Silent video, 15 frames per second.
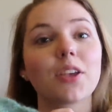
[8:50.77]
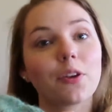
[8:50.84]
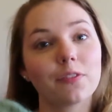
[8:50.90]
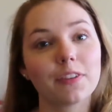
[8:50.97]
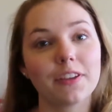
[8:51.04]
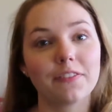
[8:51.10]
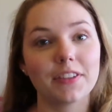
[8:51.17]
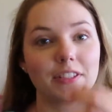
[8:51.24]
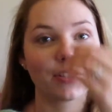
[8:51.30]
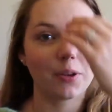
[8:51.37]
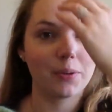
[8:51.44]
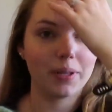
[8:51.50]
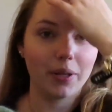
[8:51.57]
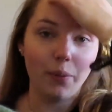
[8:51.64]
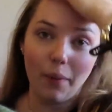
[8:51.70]
Hopefully it fits her
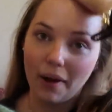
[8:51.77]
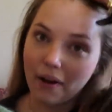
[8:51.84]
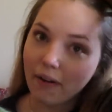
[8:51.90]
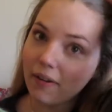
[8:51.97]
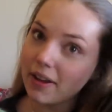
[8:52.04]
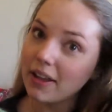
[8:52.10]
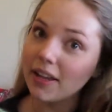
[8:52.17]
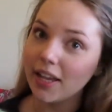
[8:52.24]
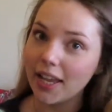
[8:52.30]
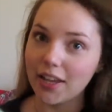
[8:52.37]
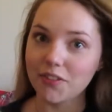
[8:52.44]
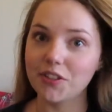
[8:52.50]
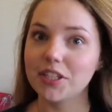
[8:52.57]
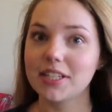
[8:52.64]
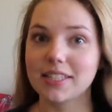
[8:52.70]
really well.
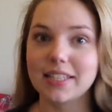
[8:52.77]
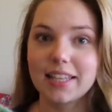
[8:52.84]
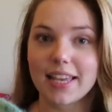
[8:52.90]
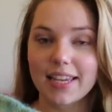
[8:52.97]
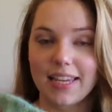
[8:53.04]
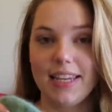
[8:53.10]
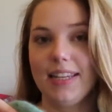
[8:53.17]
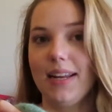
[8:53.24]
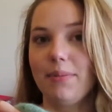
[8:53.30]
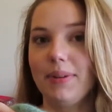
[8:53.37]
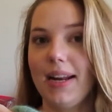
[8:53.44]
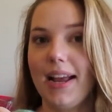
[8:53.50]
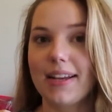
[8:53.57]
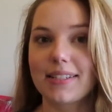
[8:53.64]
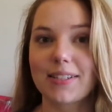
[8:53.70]
If she doesn't like it, I'm
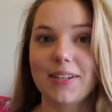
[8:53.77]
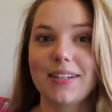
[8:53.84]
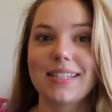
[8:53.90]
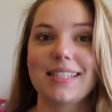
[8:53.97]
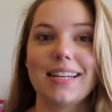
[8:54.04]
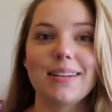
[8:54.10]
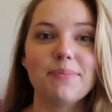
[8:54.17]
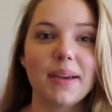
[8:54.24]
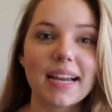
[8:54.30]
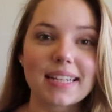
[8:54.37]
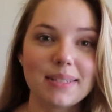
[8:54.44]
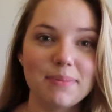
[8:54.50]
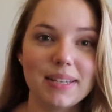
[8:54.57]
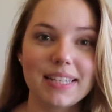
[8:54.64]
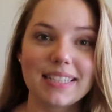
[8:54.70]
gonna ask her to send it back
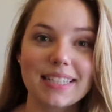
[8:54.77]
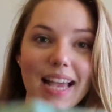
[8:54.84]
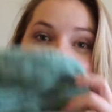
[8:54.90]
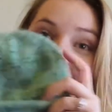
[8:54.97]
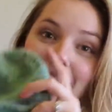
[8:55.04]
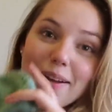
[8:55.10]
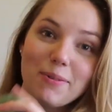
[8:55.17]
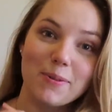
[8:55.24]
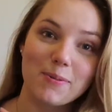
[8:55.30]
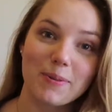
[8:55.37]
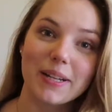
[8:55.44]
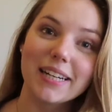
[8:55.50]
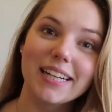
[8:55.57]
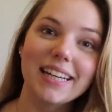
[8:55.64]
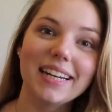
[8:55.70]
to me, because I will
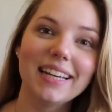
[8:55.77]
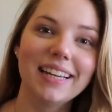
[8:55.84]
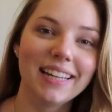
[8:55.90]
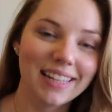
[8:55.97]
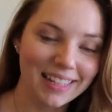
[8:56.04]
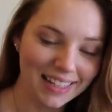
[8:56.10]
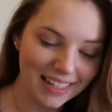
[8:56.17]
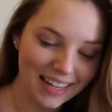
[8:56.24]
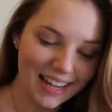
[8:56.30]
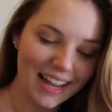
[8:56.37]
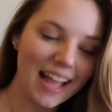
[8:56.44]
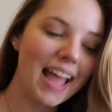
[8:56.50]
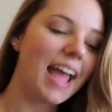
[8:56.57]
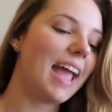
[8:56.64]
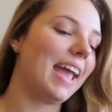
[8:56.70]
wear it.
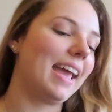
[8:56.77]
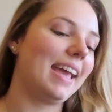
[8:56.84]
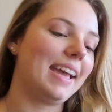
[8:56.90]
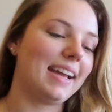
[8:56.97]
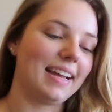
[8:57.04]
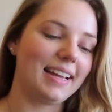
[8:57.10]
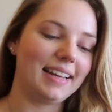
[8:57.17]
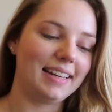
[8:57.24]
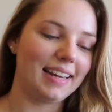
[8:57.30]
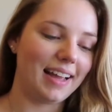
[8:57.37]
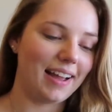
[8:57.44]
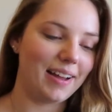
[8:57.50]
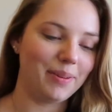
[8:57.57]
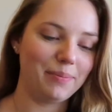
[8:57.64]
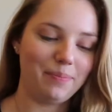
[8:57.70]
And
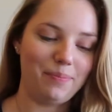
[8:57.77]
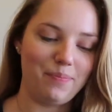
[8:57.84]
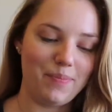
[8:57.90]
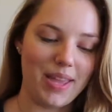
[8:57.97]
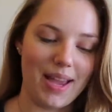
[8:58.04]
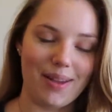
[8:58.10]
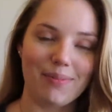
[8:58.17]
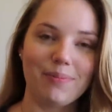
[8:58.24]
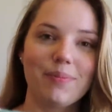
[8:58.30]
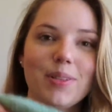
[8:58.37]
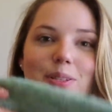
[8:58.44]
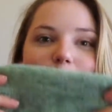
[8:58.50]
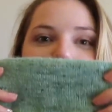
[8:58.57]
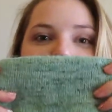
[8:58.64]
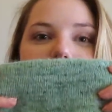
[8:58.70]
yeah,
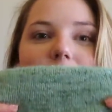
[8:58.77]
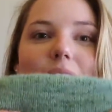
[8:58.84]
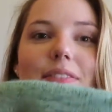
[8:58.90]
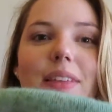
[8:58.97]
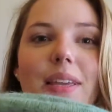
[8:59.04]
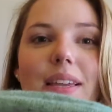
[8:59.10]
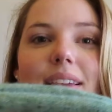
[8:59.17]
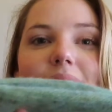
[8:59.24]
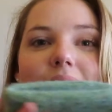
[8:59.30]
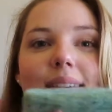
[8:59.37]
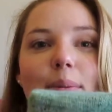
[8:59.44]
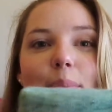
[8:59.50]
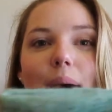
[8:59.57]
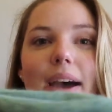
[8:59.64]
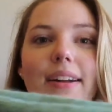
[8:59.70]
super lovely.
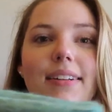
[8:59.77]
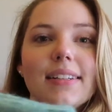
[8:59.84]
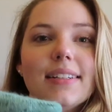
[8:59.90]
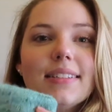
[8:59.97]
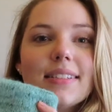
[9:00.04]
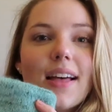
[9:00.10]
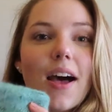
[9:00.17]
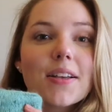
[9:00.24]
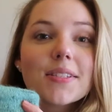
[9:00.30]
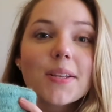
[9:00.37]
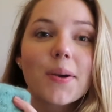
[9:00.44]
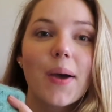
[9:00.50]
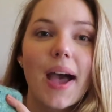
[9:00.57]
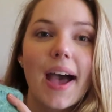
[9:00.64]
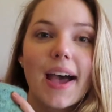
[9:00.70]
Pattern is the
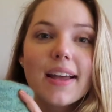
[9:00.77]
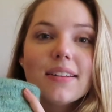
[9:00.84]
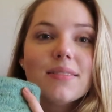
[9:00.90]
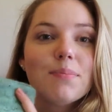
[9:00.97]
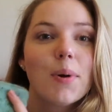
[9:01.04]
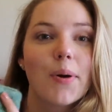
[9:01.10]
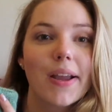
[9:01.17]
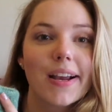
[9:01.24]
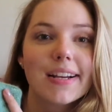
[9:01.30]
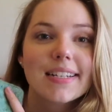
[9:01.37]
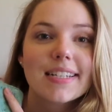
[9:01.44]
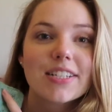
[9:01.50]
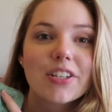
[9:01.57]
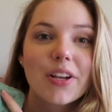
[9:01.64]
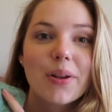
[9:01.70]
Oslo hat, mohair
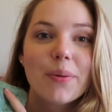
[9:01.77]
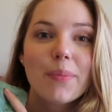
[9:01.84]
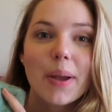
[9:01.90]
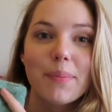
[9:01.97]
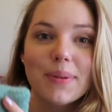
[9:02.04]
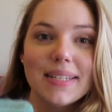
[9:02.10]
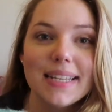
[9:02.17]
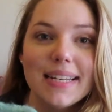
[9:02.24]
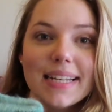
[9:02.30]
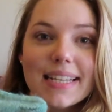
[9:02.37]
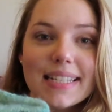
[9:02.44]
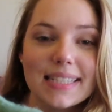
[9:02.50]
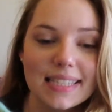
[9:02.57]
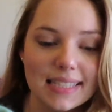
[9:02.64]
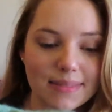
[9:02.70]
edition by
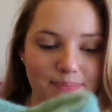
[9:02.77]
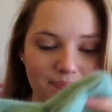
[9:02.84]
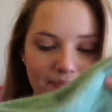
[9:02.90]
PetiteKnits.